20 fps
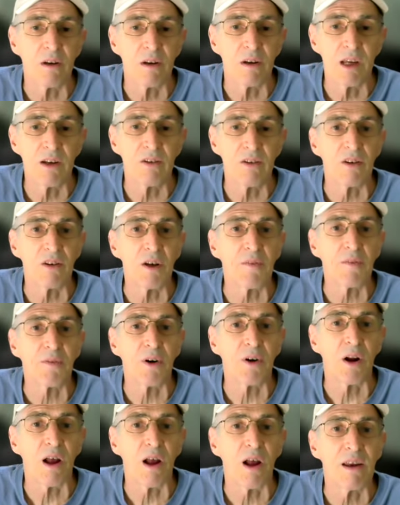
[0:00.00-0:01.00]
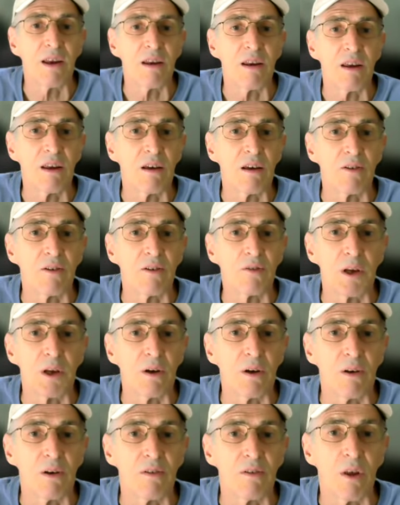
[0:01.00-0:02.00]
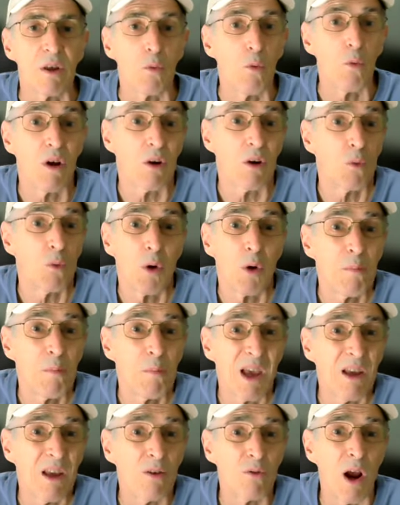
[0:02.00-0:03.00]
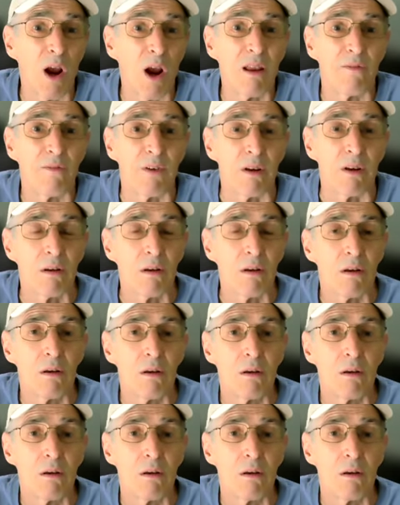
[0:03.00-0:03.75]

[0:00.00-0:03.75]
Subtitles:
into different ideas because they want to remain relevant.